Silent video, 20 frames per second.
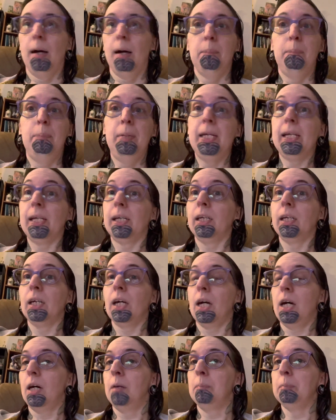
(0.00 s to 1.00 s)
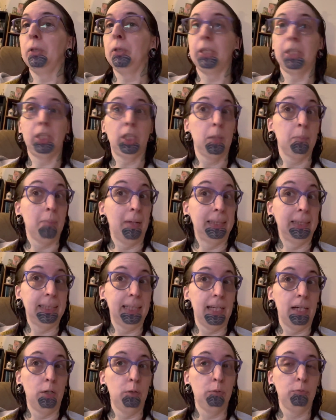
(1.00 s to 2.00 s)
Being a musician
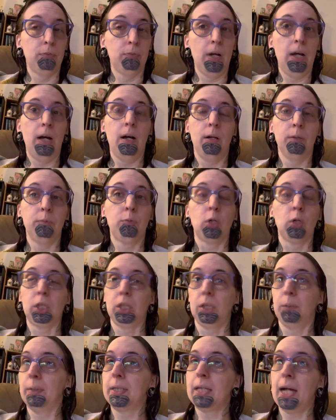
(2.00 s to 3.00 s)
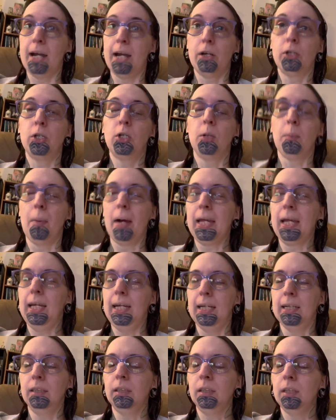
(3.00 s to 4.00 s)
myself, unfortunately retired due to my
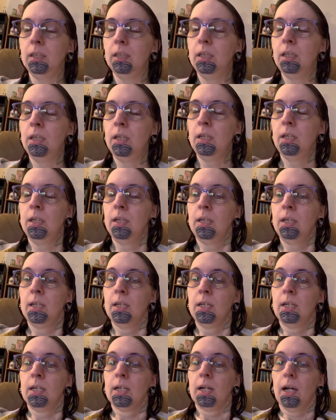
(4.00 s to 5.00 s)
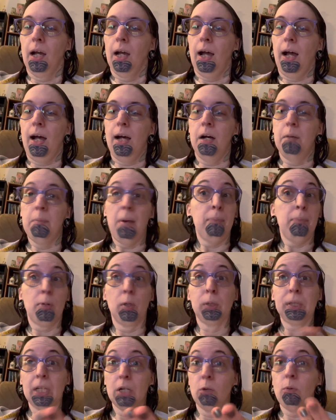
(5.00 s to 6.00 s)
hand, I
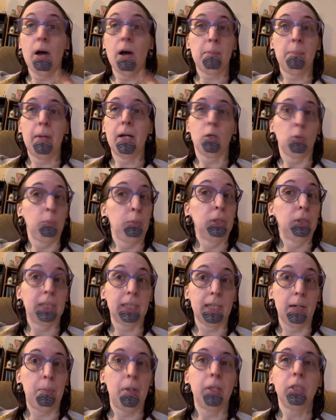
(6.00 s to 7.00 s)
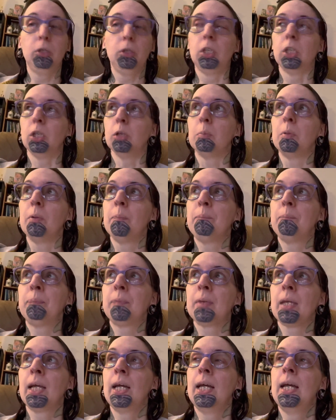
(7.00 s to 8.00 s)
posted a lot of my own music up on YouTube.
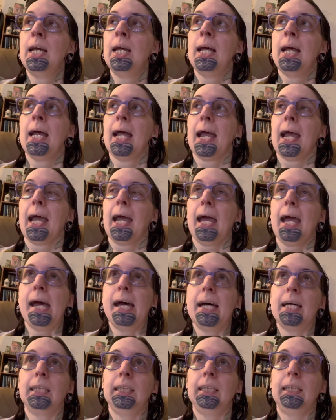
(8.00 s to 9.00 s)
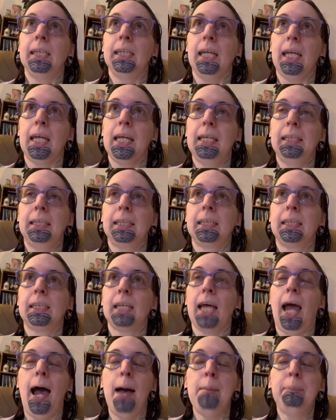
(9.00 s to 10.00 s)
And it's
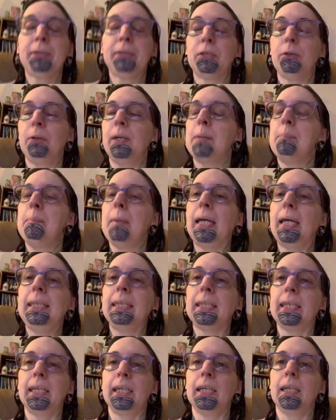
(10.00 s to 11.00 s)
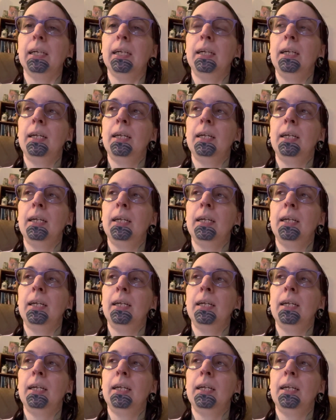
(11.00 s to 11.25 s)
absolutely amazing